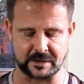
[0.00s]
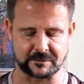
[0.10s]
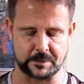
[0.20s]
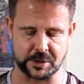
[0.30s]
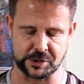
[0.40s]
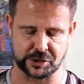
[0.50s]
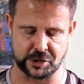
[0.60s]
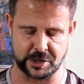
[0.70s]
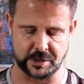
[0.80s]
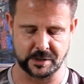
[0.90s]
from your
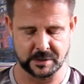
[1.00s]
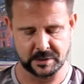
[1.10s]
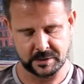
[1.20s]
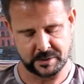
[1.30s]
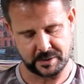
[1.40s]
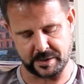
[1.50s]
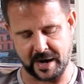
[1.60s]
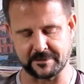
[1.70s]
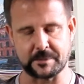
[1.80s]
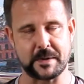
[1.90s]
shirt and
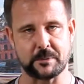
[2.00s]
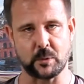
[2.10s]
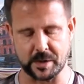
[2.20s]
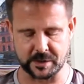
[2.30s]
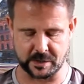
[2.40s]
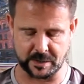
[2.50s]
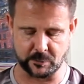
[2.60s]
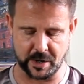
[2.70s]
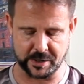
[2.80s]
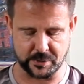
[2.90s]
having people wondering
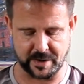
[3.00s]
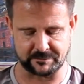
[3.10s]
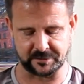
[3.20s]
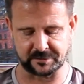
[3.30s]
why you have this